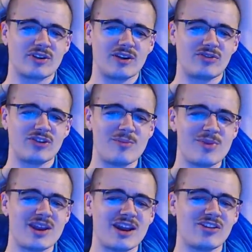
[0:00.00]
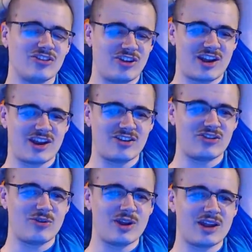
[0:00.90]
If somebody, let's say, is
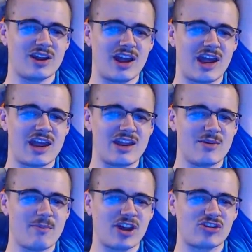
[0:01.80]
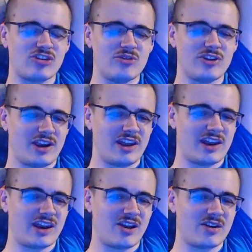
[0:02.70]
doing a mass shooting and
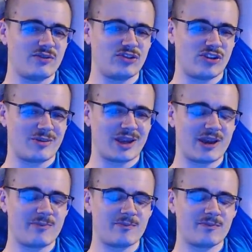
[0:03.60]
they're live streaming it,